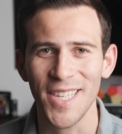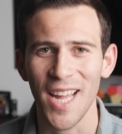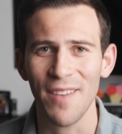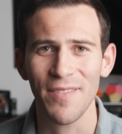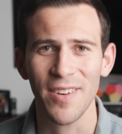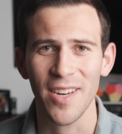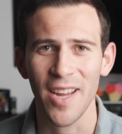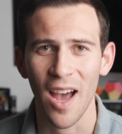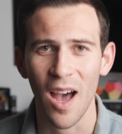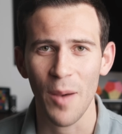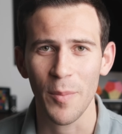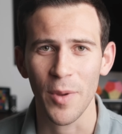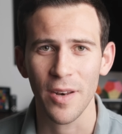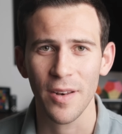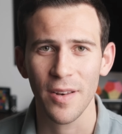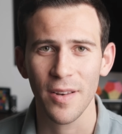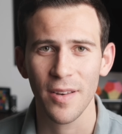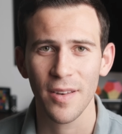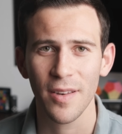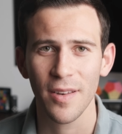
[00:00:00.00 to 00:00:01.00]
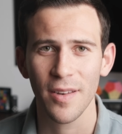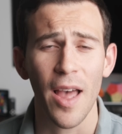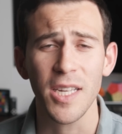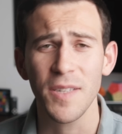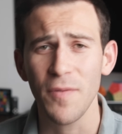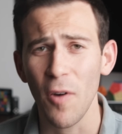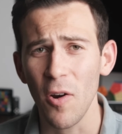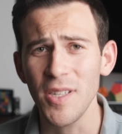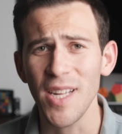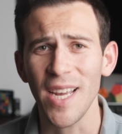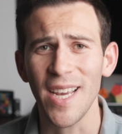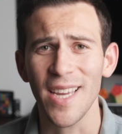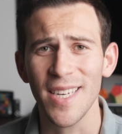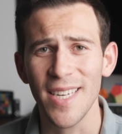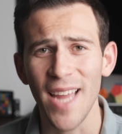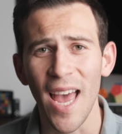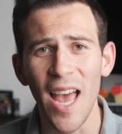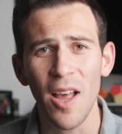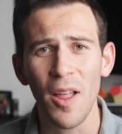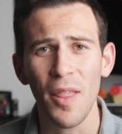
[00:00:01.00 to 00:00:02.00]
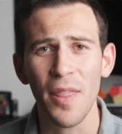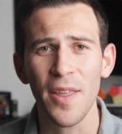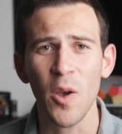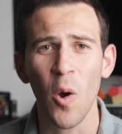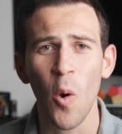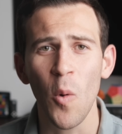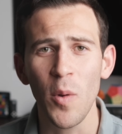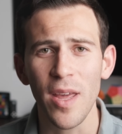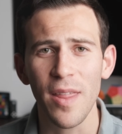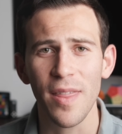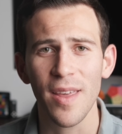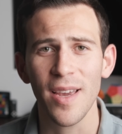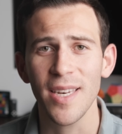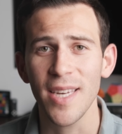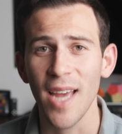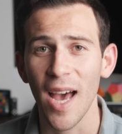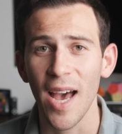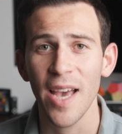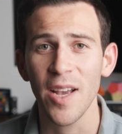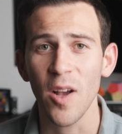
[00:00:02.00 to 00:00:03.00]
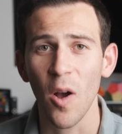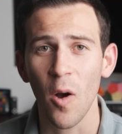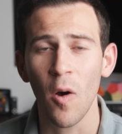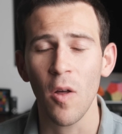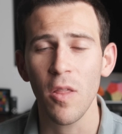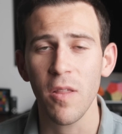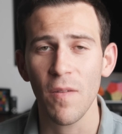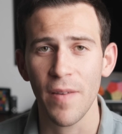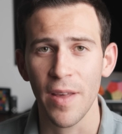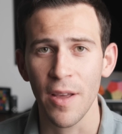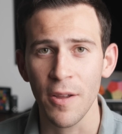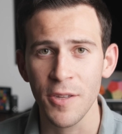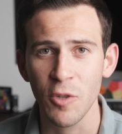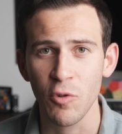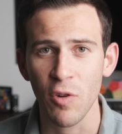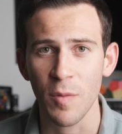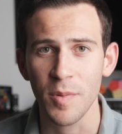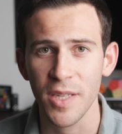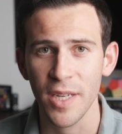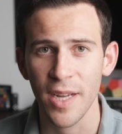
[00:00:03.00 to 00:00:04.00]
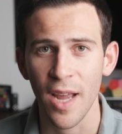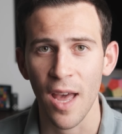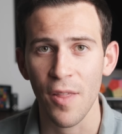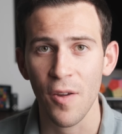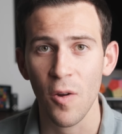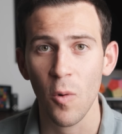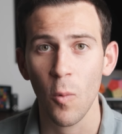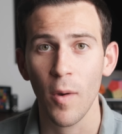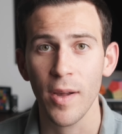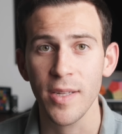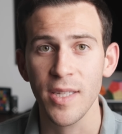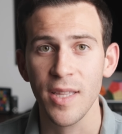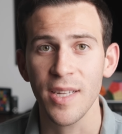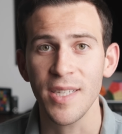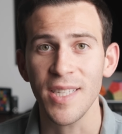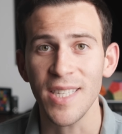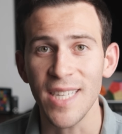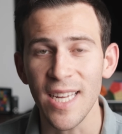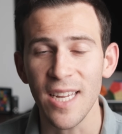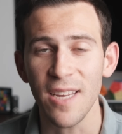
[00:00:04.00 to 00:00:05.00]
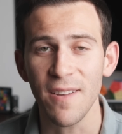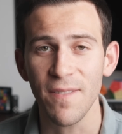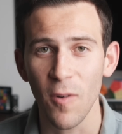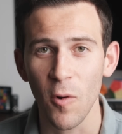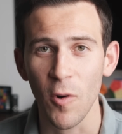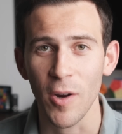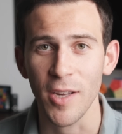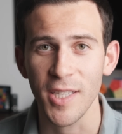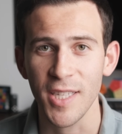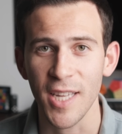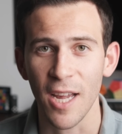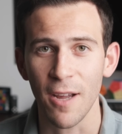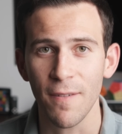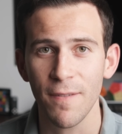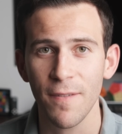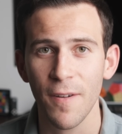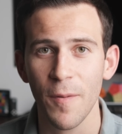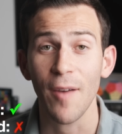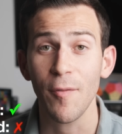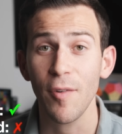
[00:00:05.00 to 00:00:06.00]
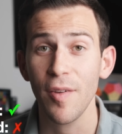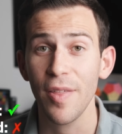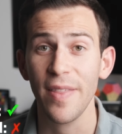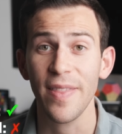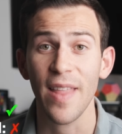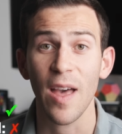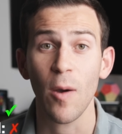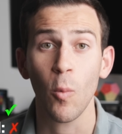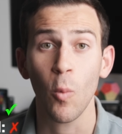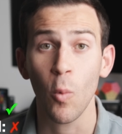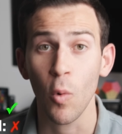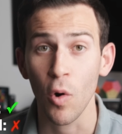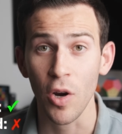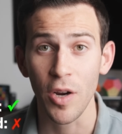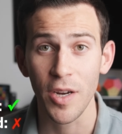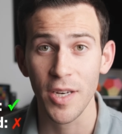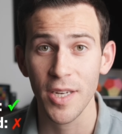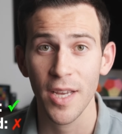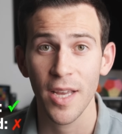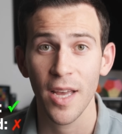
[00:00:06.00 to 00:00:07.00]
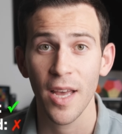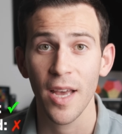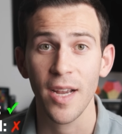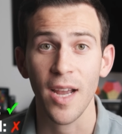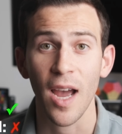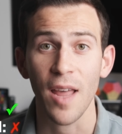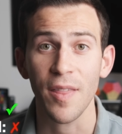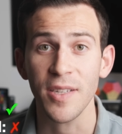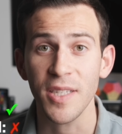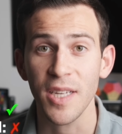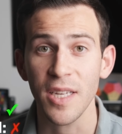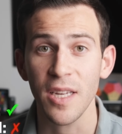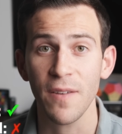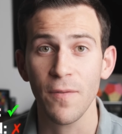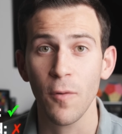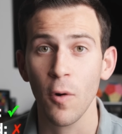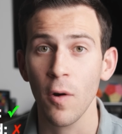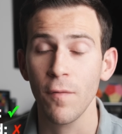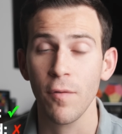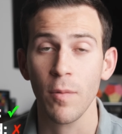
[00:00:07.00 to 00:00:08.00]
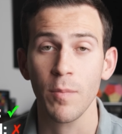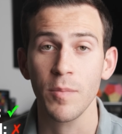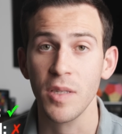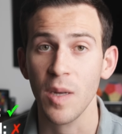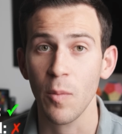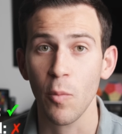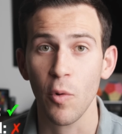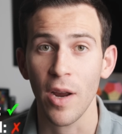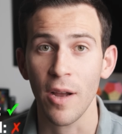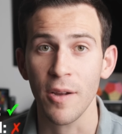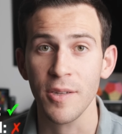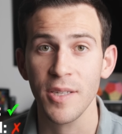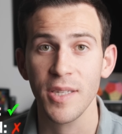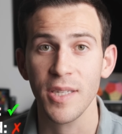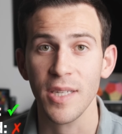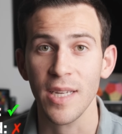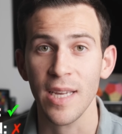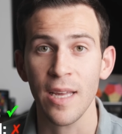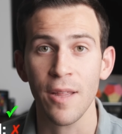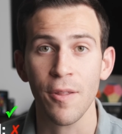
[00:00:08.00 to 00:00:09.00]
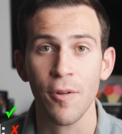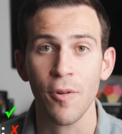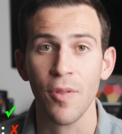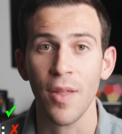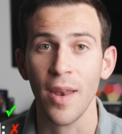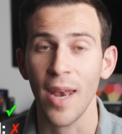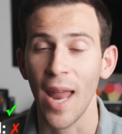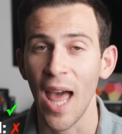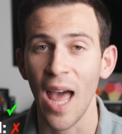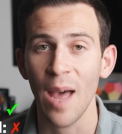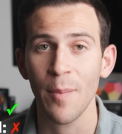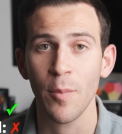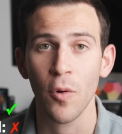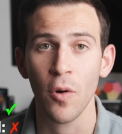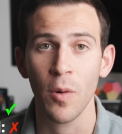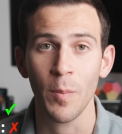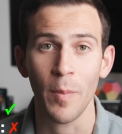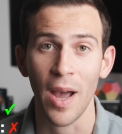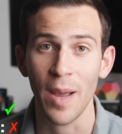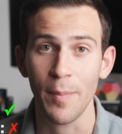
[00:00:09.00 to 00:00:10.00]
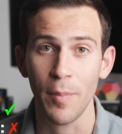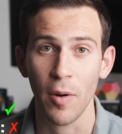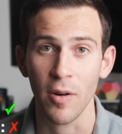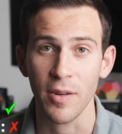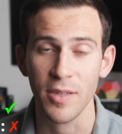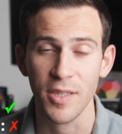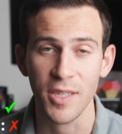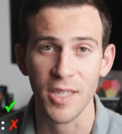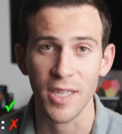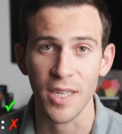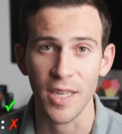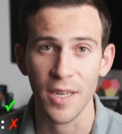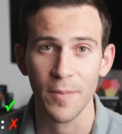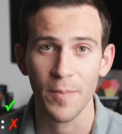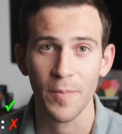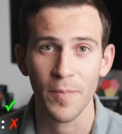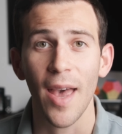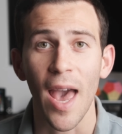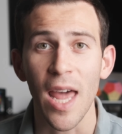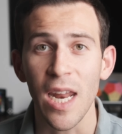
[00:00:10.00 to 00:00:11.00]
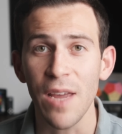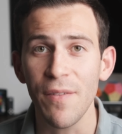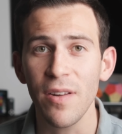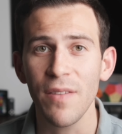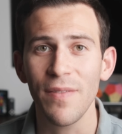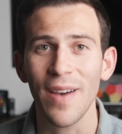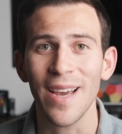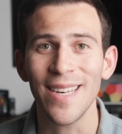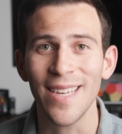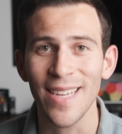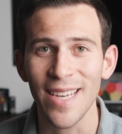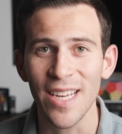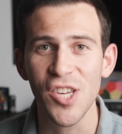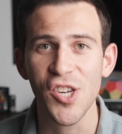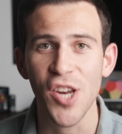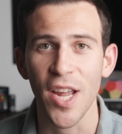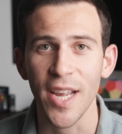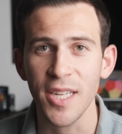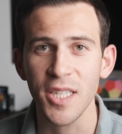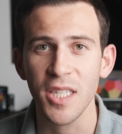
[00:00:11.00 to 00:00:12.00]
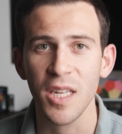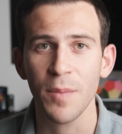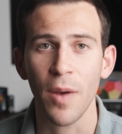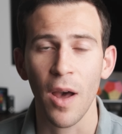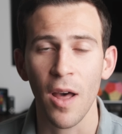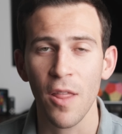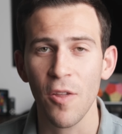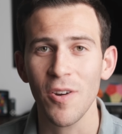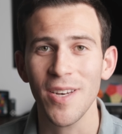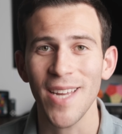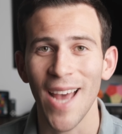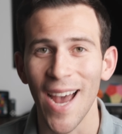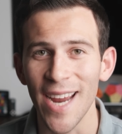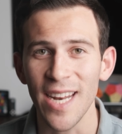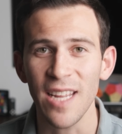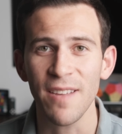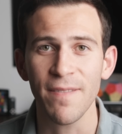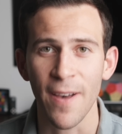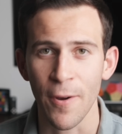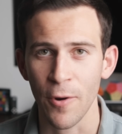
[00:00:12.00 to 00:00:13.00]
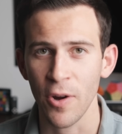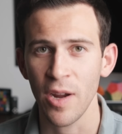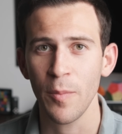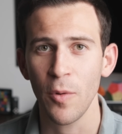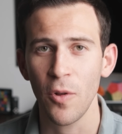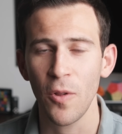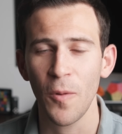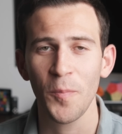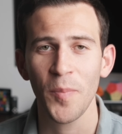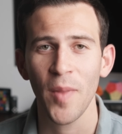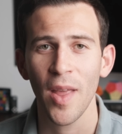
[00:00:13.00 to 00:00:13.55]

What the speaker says: have in common? As far as I could tell, the only thing tying all the failed strips together was the CD4 itself. Everything that worked got the CD4 from somewhere else, either the lab or my part C. And even if I did chase some other tiny variable,